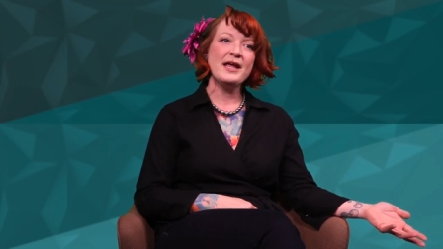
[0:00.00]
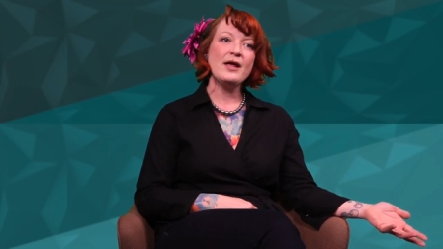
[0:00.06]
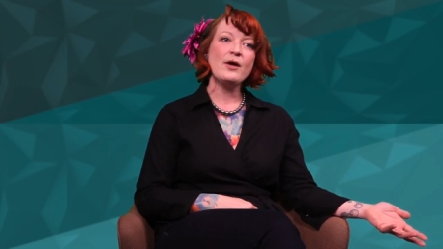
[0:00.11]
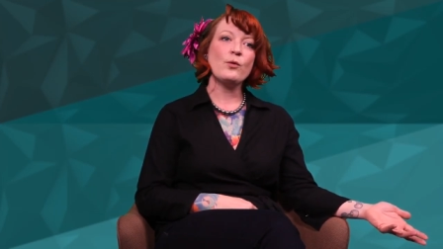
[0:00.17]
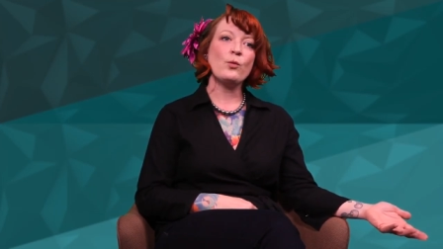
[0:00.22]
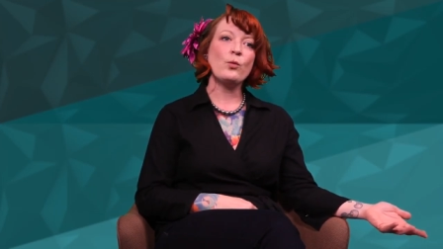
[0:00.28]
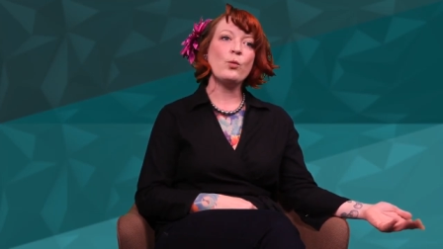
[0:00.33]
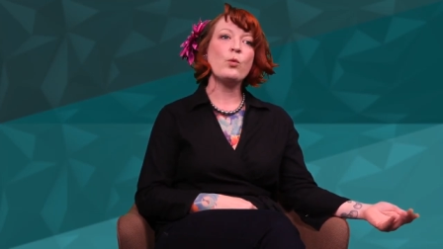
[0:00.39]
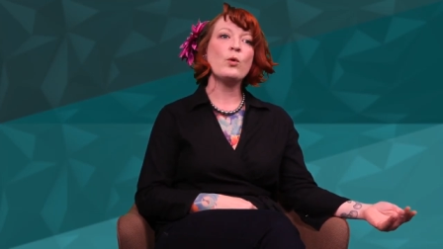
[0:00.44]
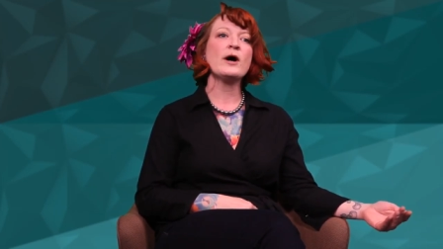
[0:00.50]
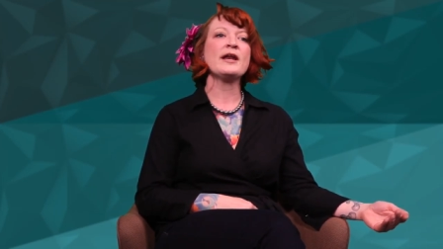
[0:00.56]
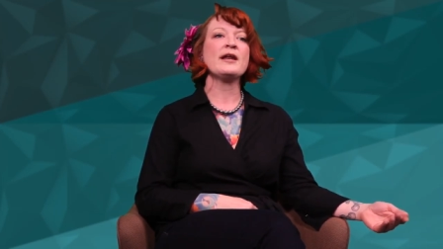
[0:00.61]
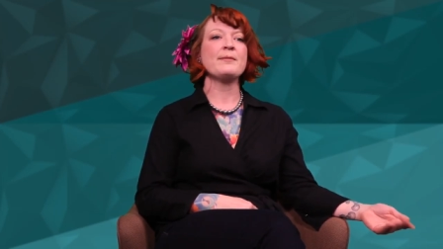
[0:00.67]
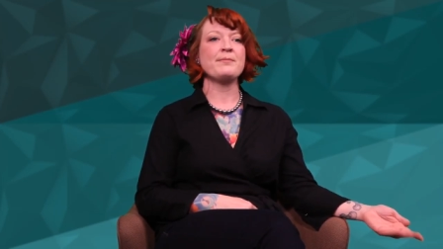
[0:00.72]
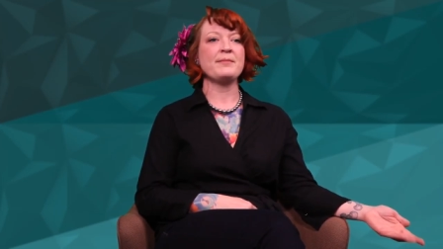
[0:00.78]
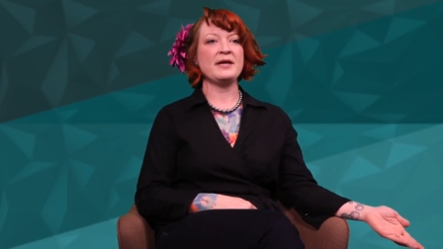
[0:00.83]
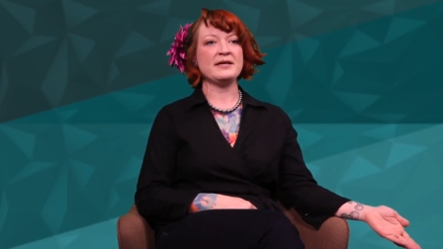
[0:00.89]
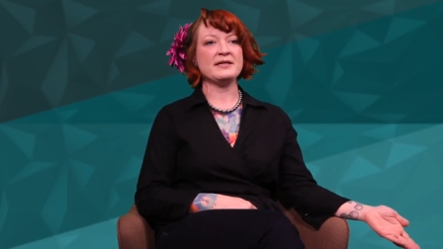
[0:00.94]
what
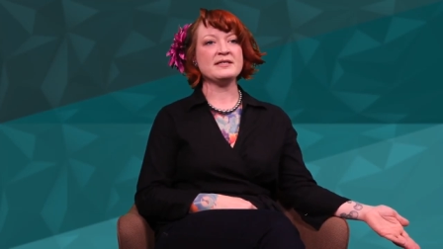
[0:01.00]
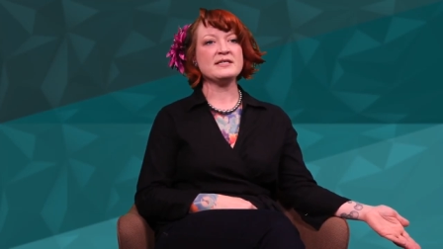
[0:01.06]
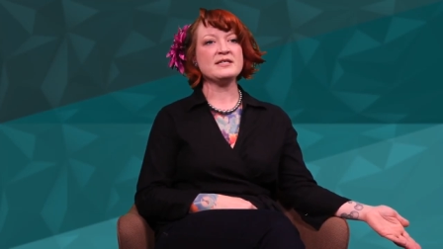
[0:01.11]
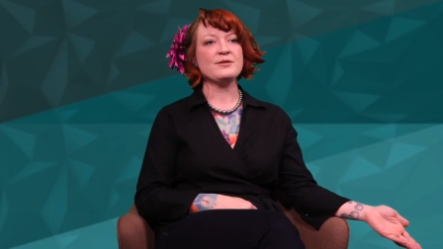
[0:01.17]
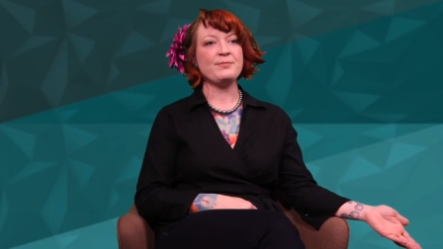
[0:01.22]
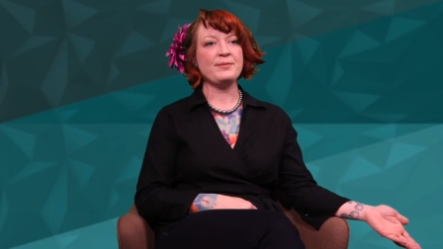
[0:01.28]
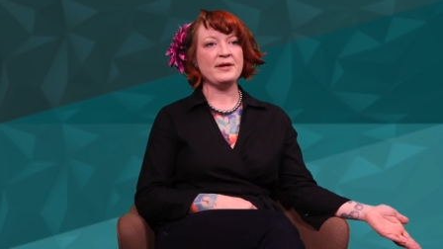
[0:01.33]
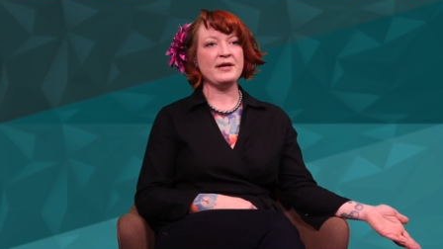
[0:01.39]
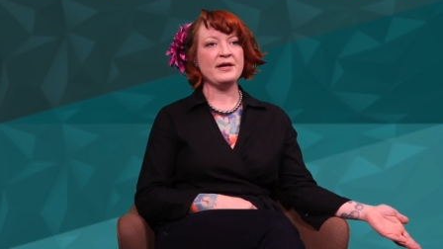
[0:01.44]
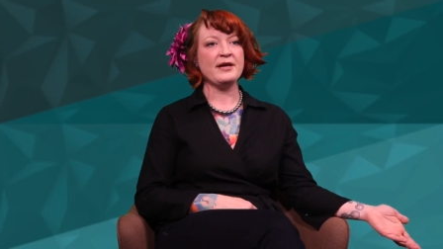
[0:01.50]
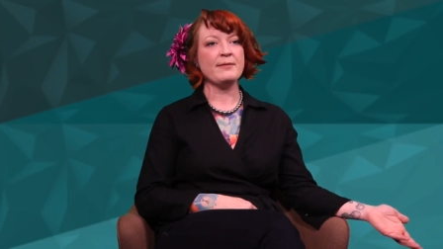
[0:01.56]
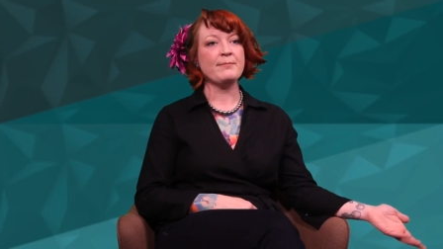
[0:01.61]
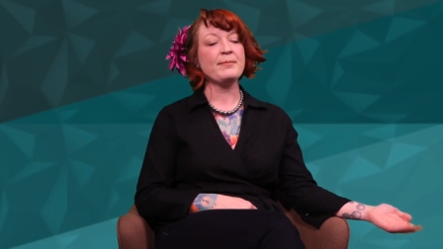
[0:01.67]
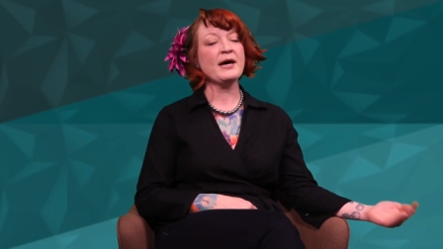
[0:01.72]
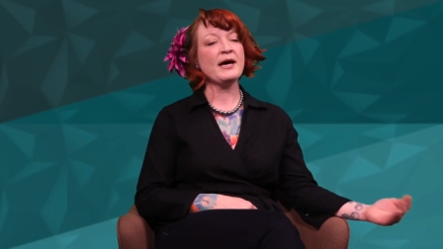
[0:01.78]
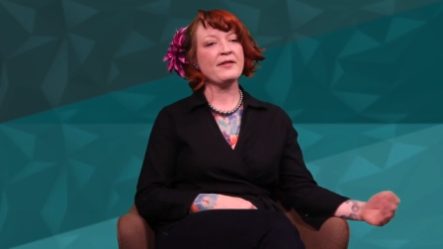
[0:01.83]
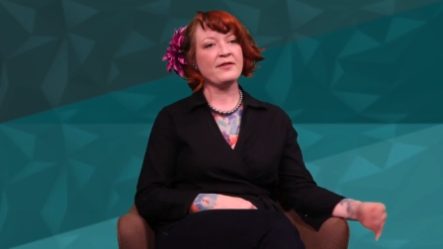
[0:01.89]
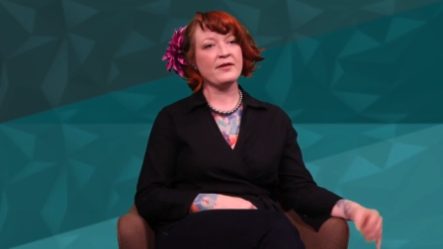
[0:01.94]
it means to be
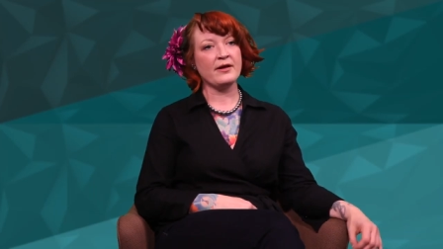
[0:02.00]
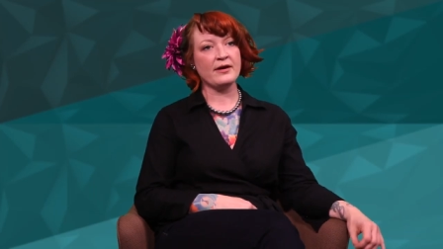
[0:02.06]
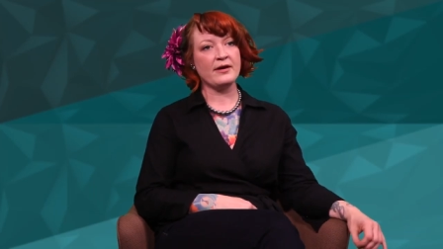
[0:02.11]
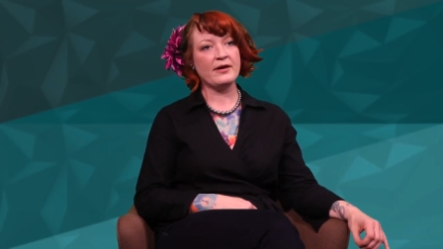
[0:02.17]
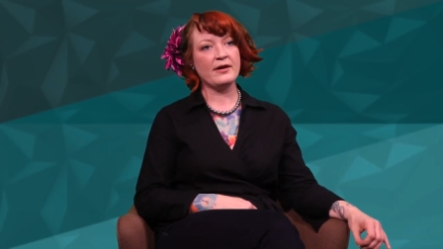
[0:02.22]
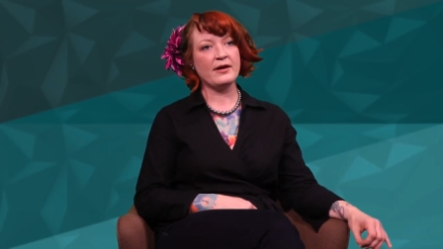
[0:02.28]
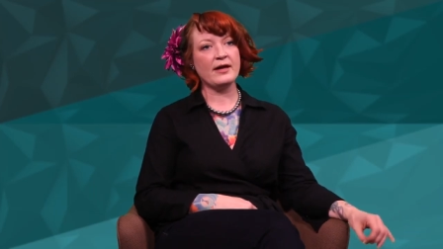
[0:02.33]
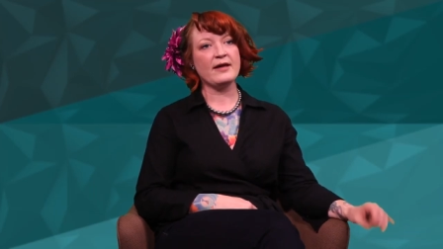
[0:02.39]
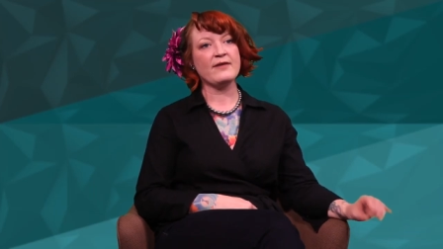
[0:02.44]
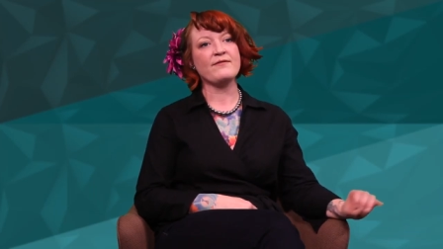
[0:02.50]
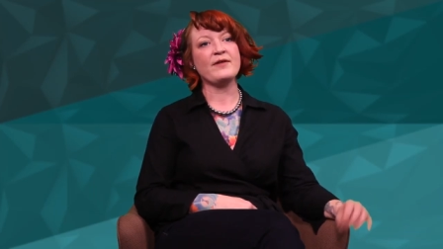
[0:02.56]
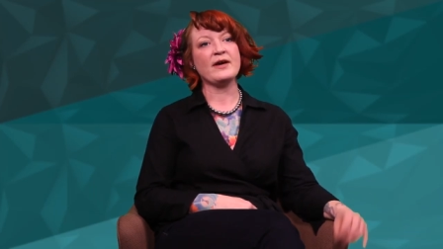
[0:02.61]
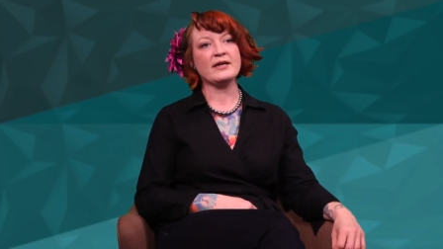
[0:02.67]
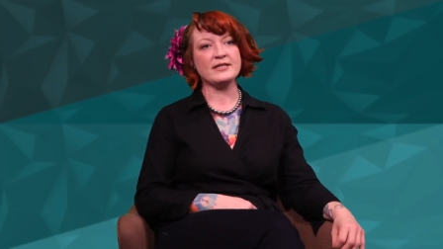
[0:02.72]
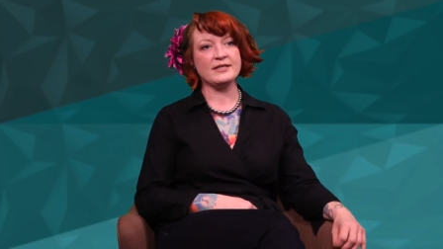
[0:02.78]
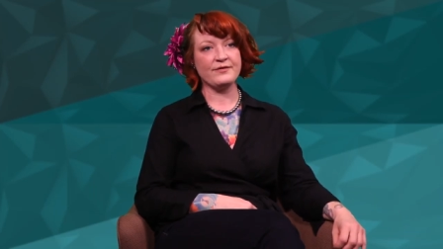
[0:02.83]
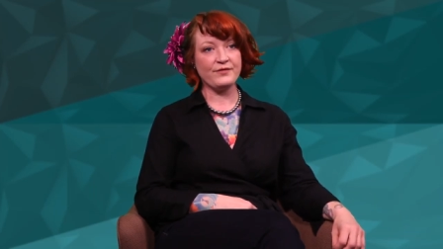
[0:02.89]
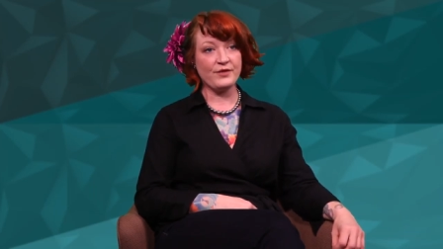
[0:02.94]
empathic,
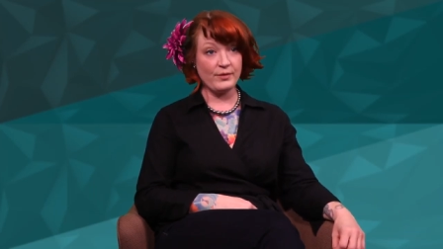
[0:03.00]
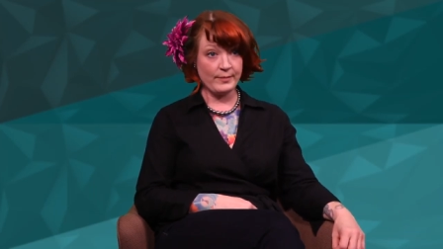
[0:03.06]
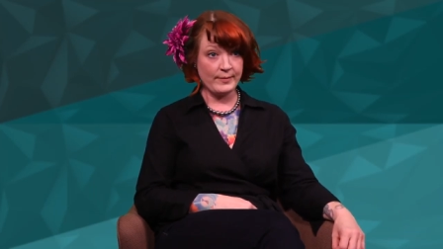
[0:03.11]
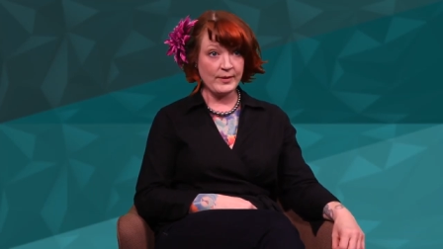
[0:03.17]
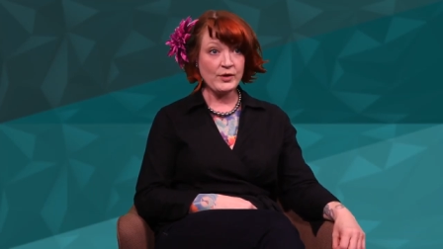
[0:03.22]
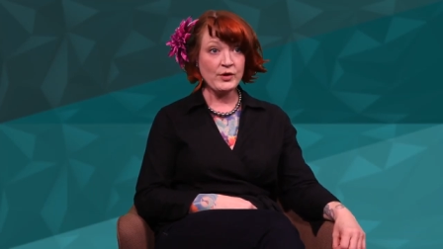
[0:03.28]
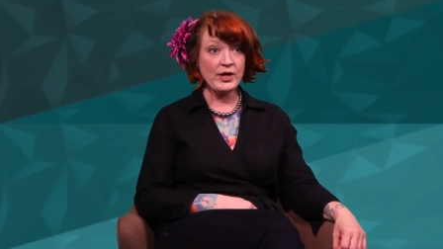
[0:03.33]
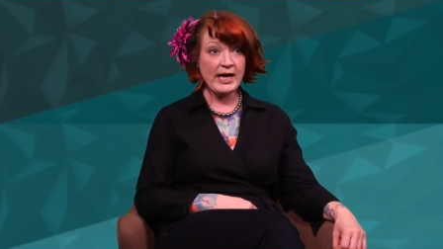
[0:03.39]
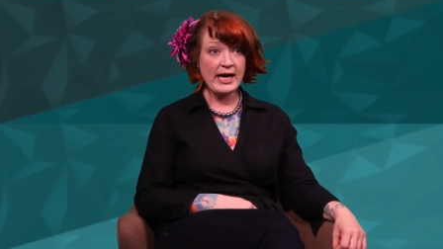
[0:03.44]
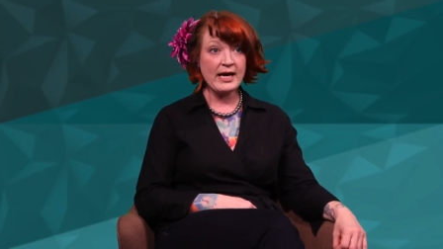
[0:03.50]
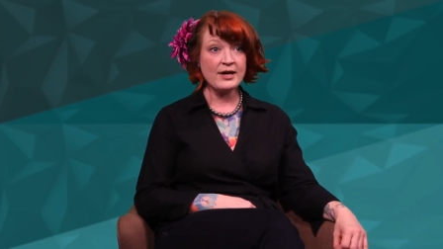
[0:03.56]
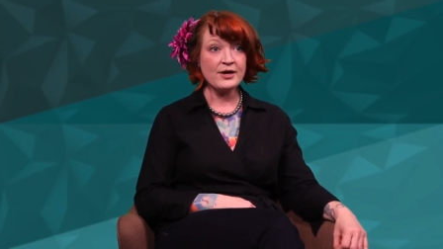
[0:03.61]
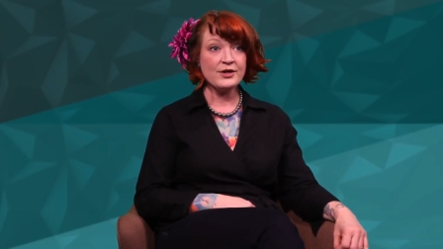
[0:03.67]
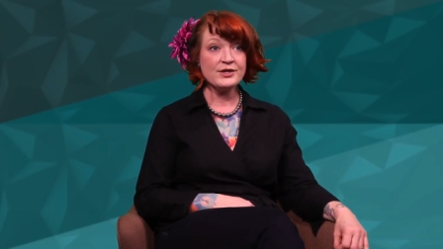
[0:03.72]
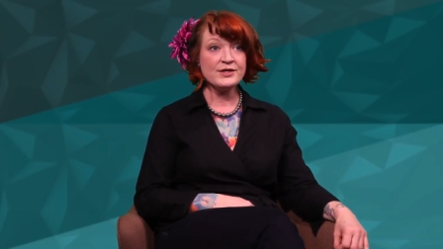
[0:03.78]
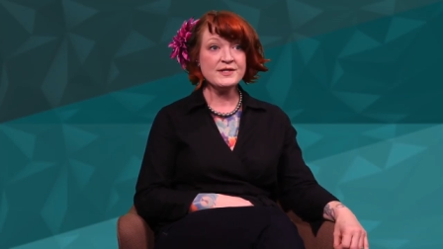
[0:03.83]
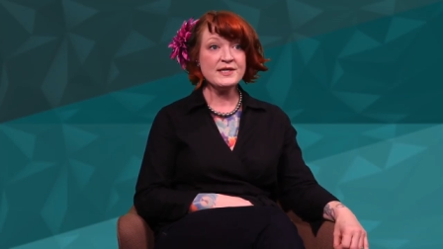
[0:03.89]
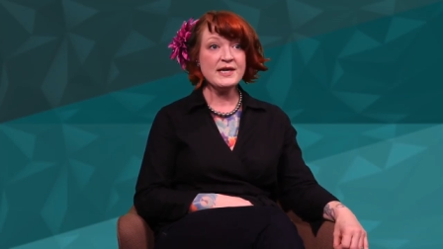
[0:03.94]
effective
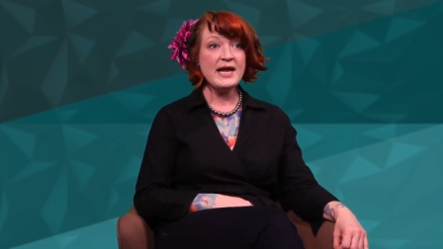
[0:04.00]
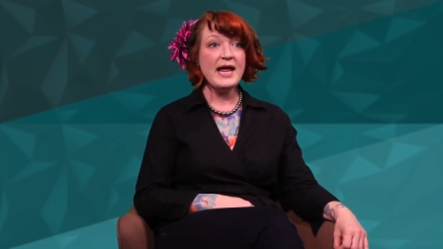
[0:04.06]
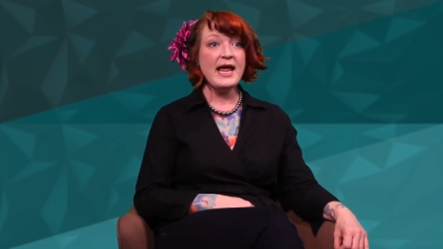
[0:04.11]
communicators.